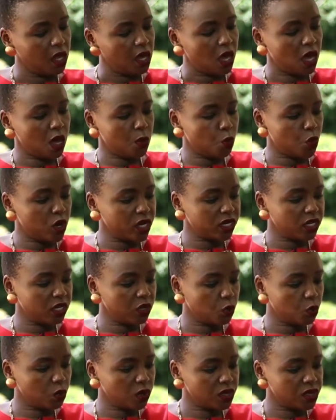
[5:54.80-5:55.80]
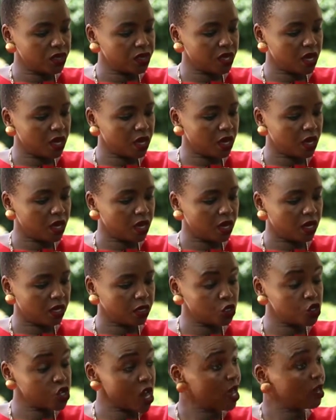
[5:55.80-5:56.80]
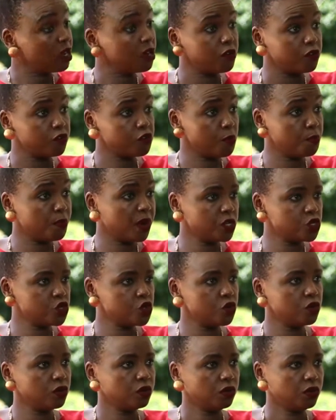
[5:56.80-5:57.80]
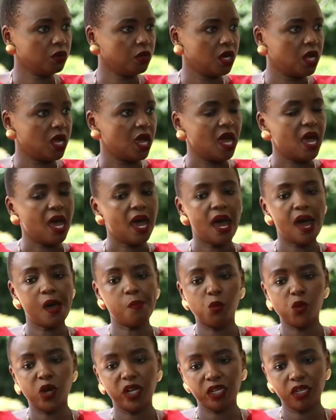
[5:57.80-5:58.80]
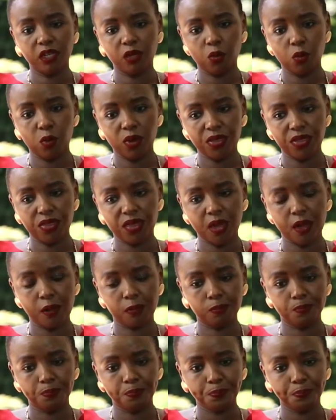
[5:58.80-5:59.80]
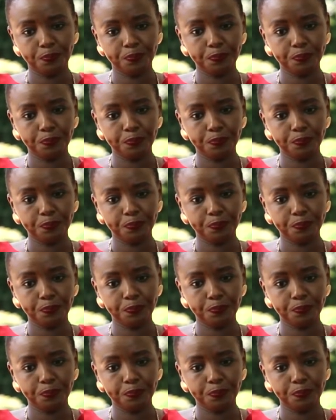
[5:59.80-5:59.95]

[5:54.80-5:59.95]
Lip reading: I'm working with Jack from Patrol. I'm working with Kagwe